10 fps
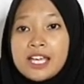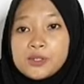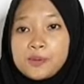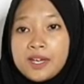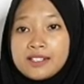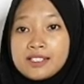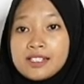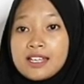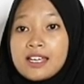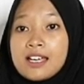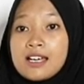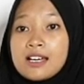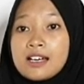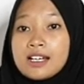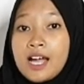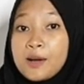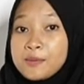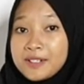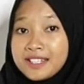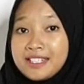expense, a
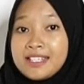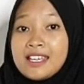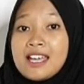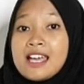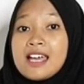company